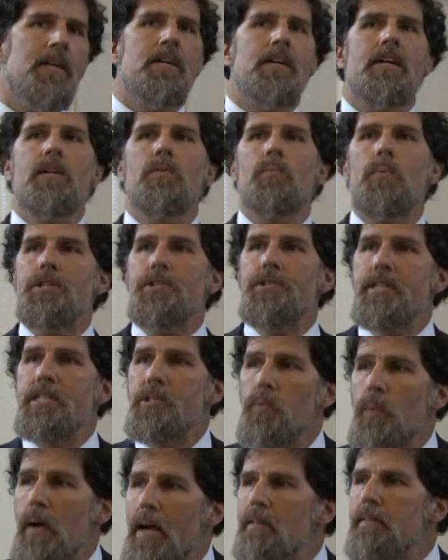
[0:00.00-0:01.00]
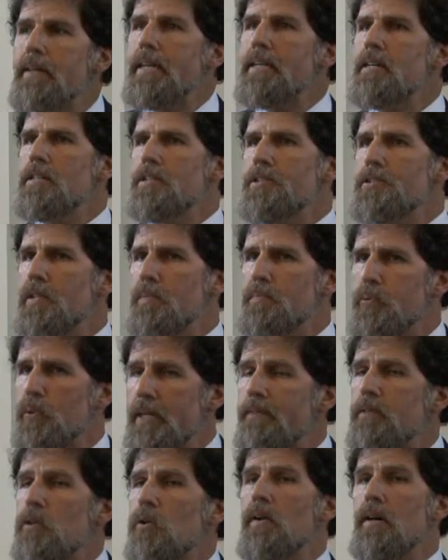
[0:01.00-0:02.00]
in which the Israeli
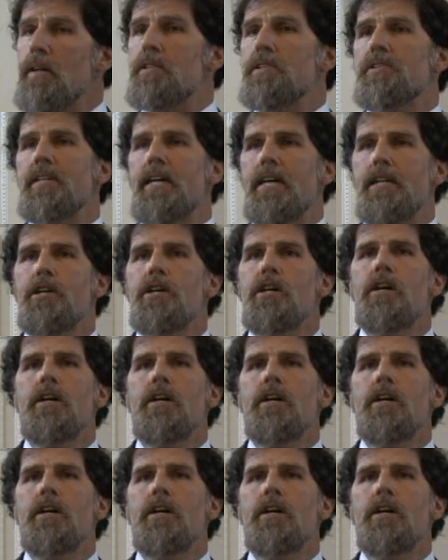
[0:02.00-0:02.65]
Supreme Court said